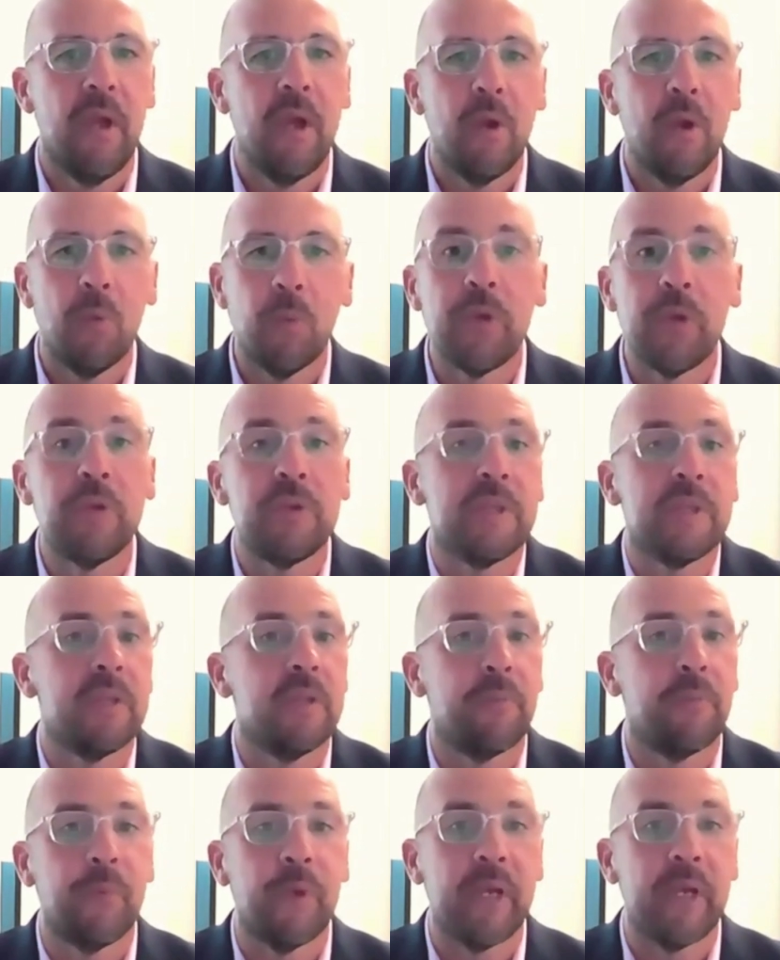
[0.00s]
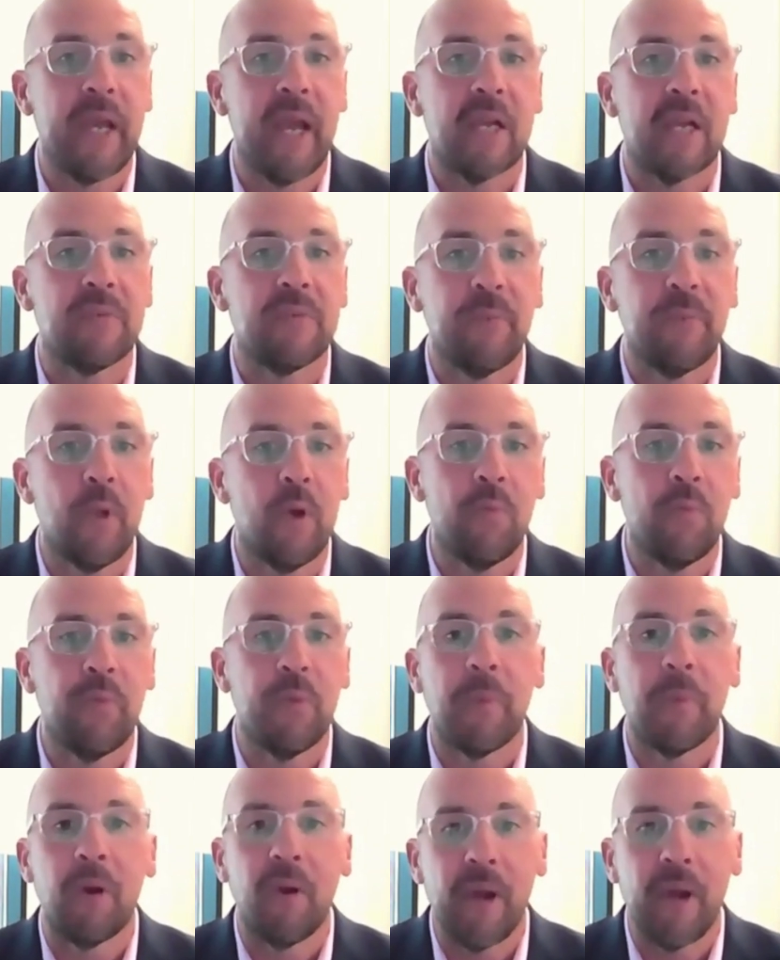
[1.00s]
We're using the free cash flow
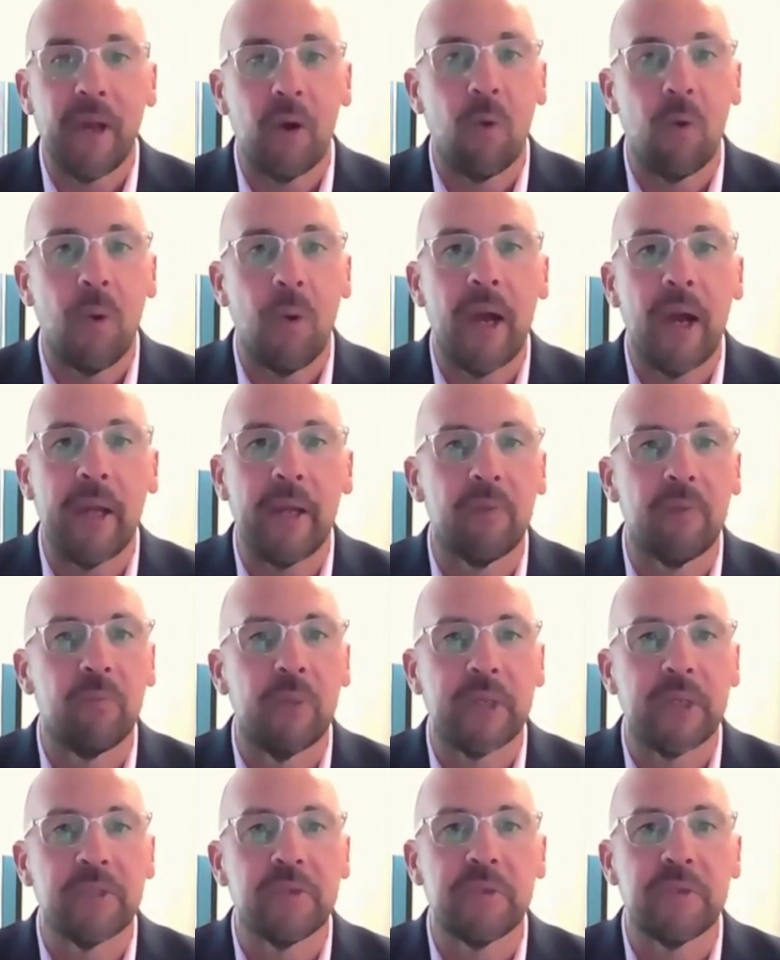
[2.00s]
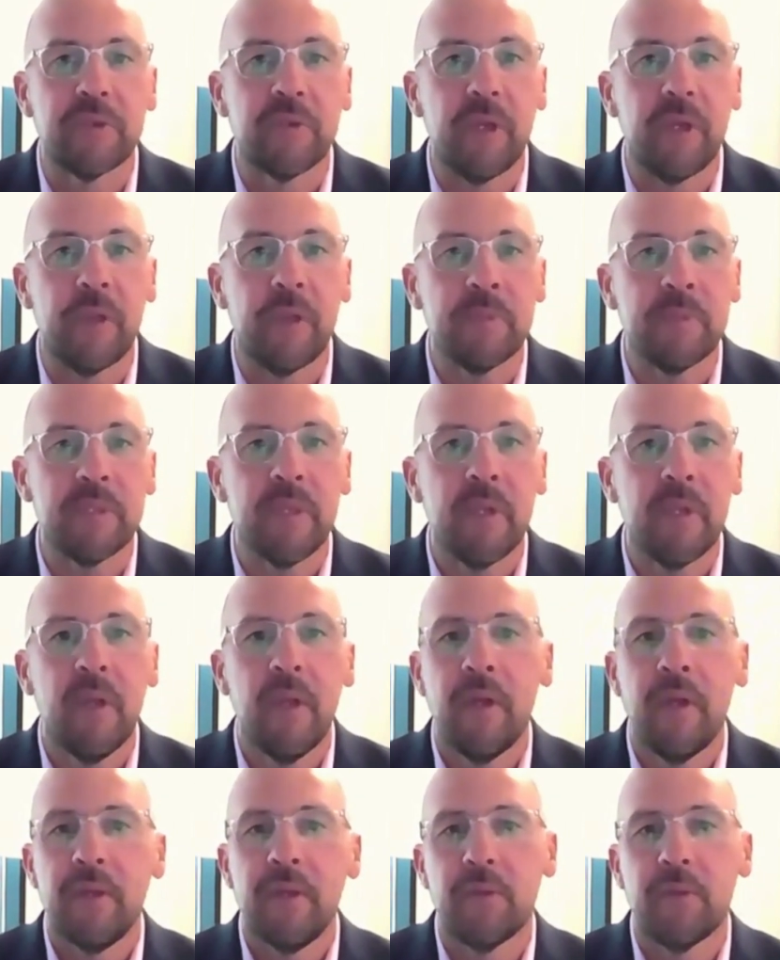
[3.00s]
from our NOI and rental streams,
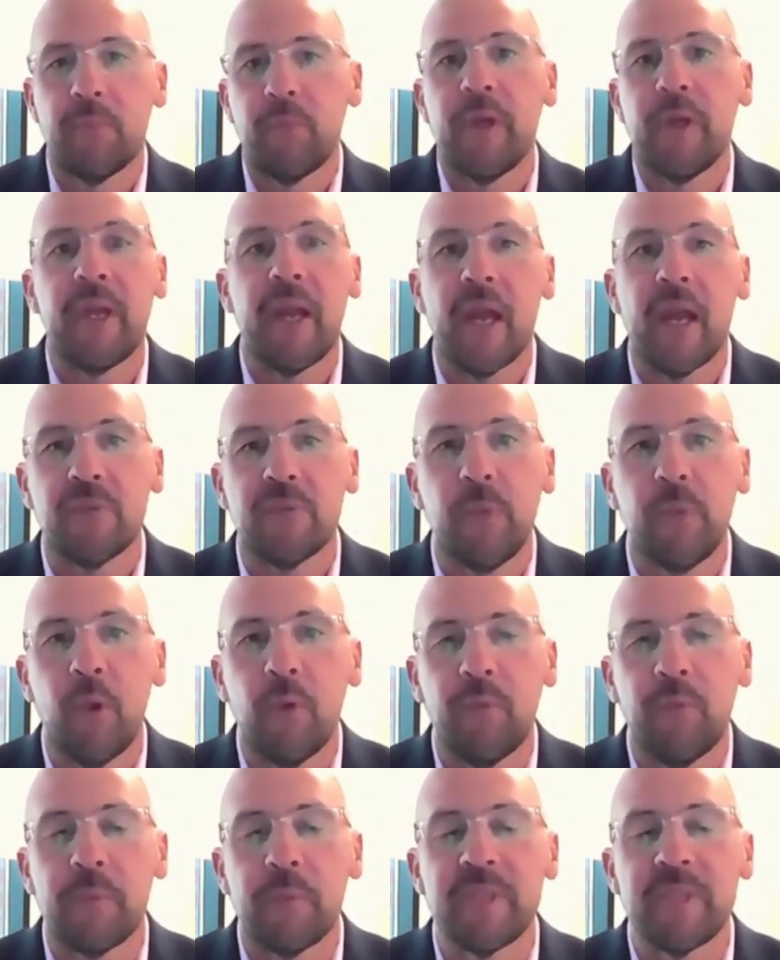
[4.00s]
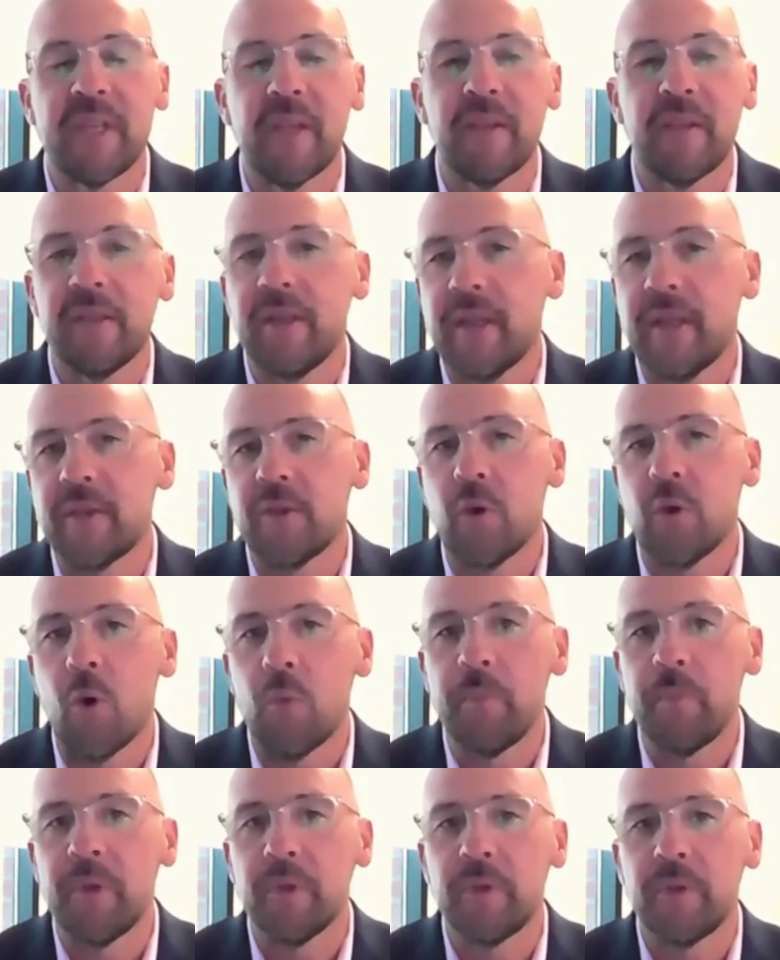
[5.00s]
the free cash flow from selling land to
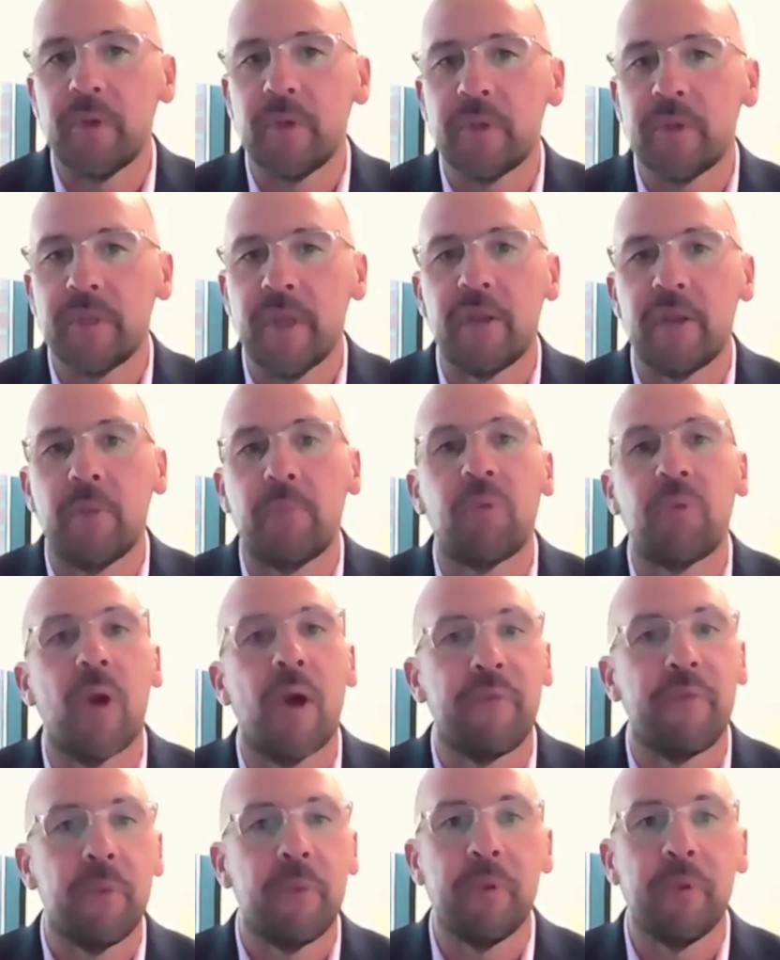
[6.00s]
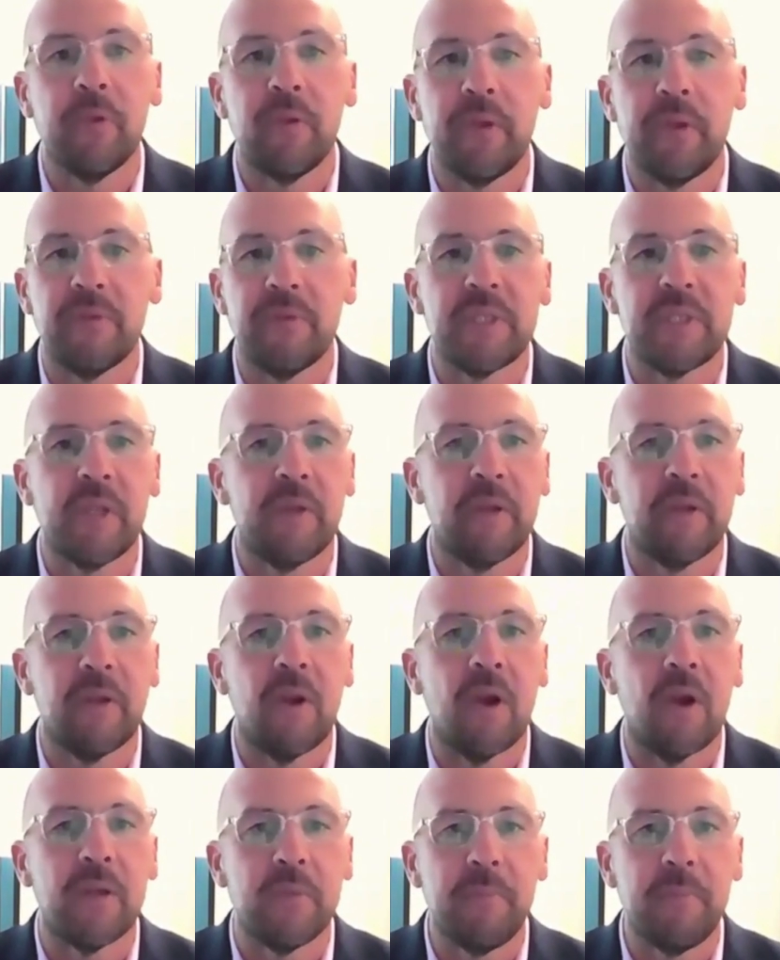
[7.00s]
home builders, and the profitability of selling
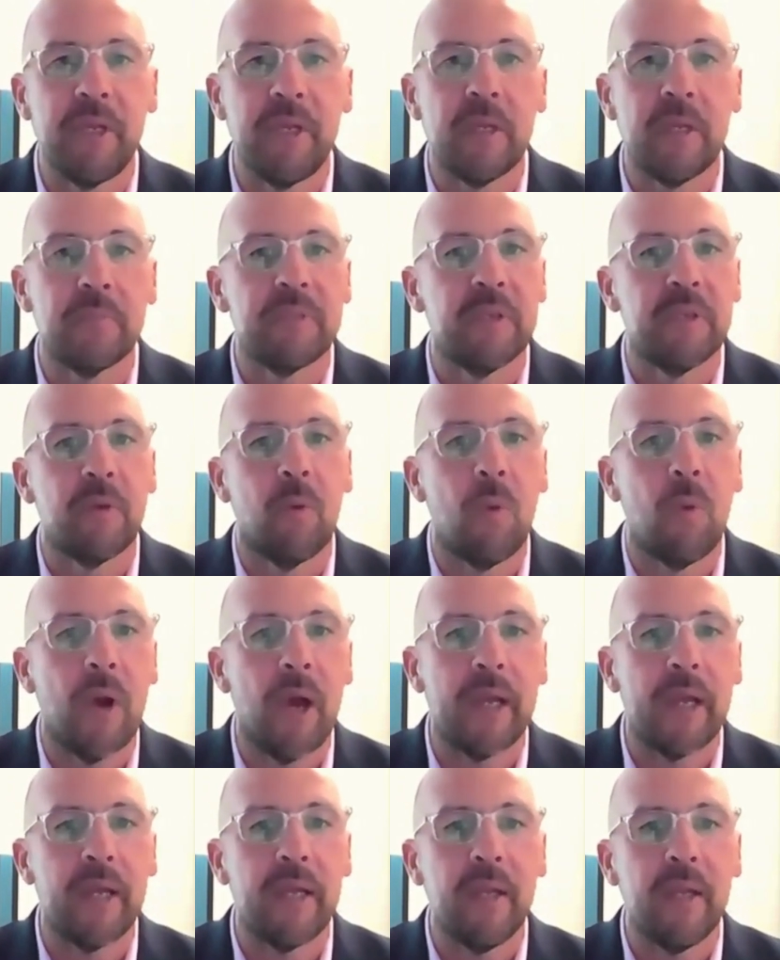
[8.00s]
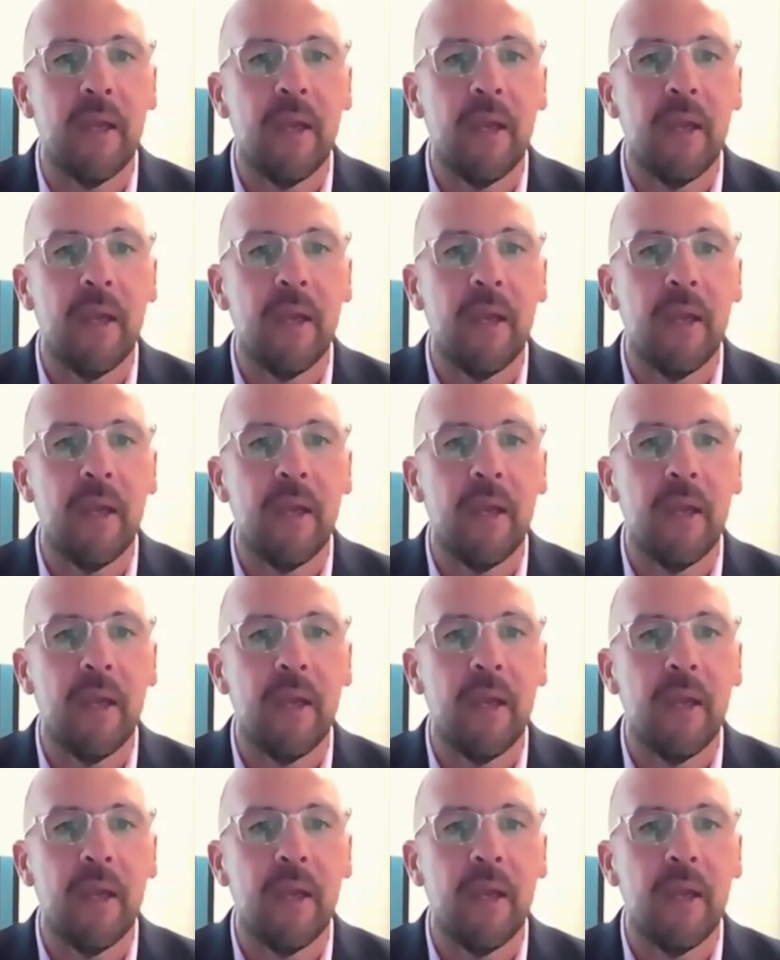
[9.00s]
condominiums in Hawaii,